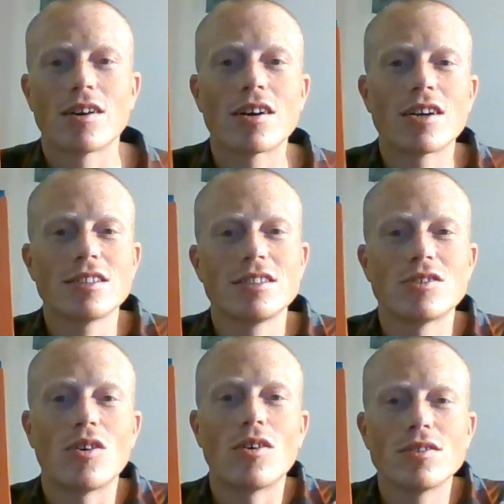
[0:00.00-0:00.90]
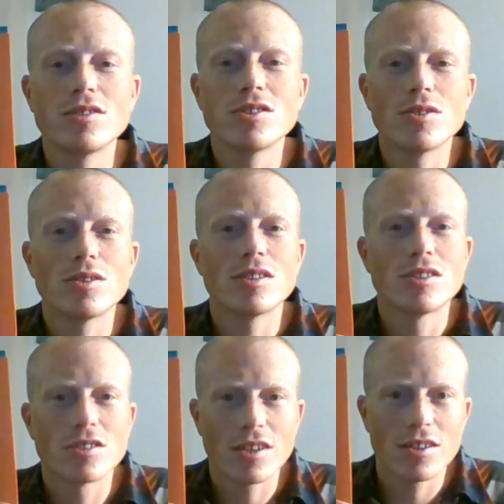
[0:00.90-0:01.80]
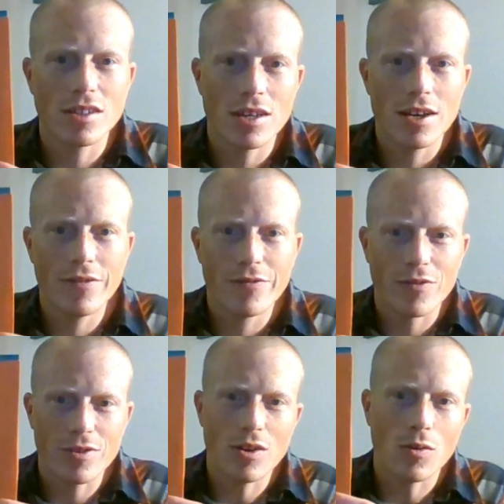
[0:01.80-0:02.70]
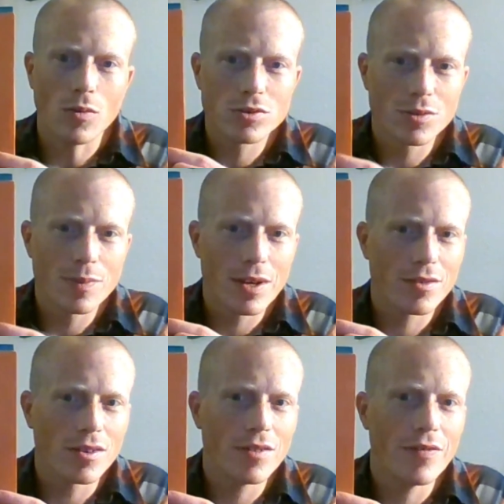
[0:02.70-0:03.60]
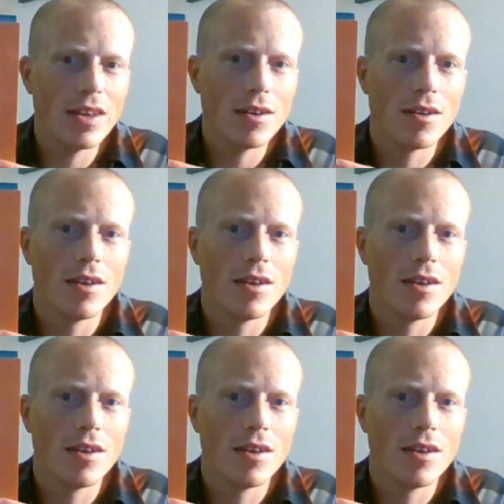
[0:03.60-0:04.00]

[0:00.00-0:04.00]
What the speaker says: Carcross is also the start line for the ultra marathon event.